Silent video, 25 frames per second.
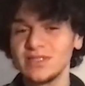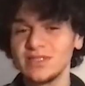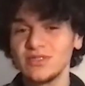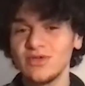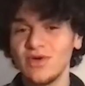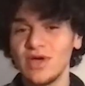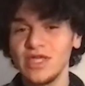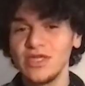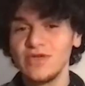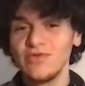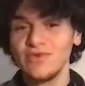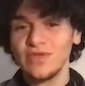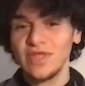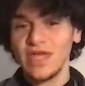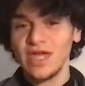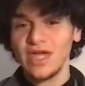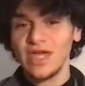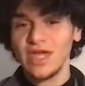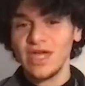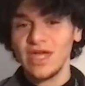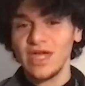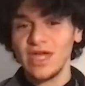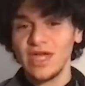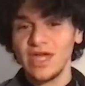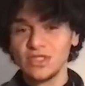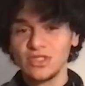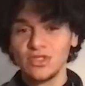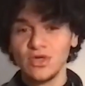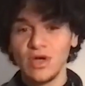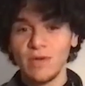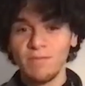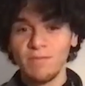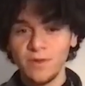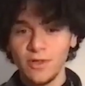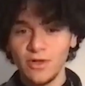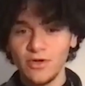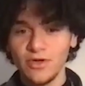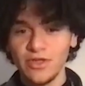So when I wanted to
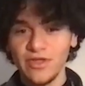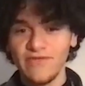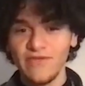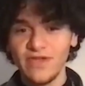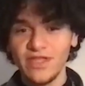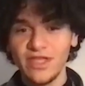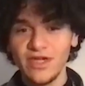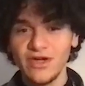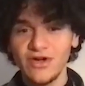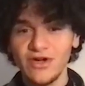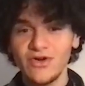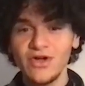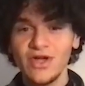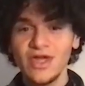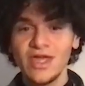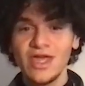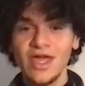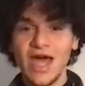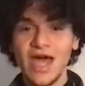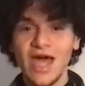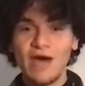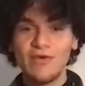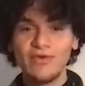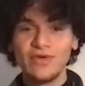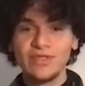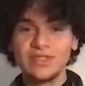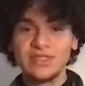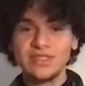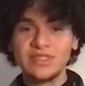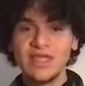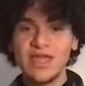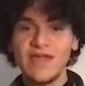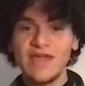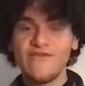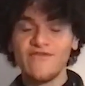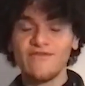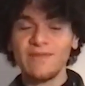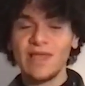upload a video, I would
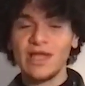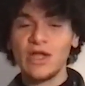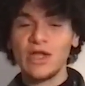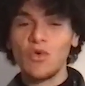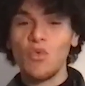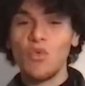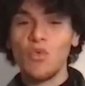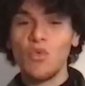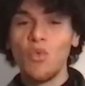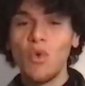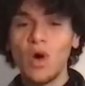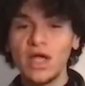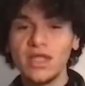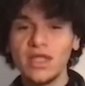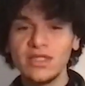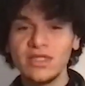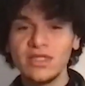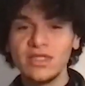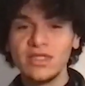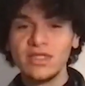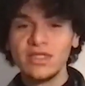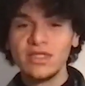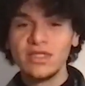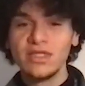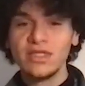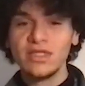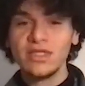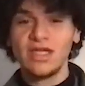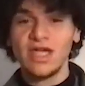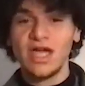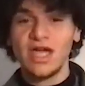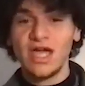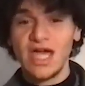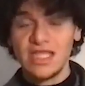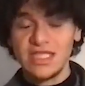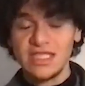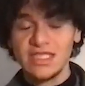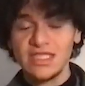stay from like 1
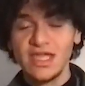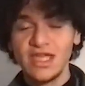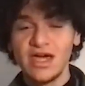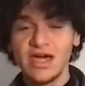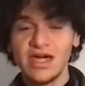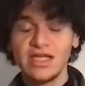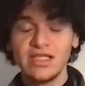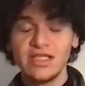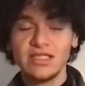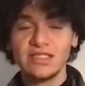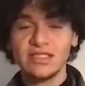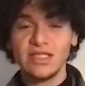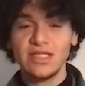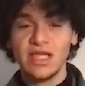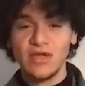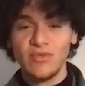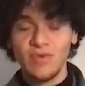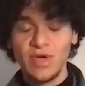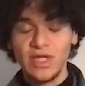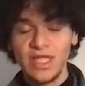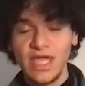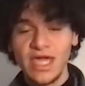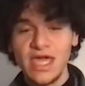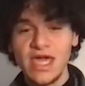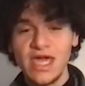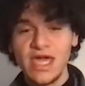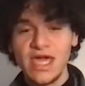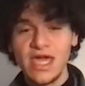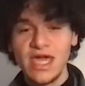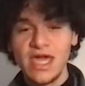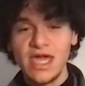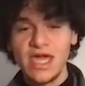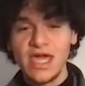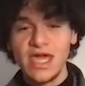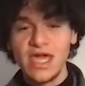at night, like 1 a.m.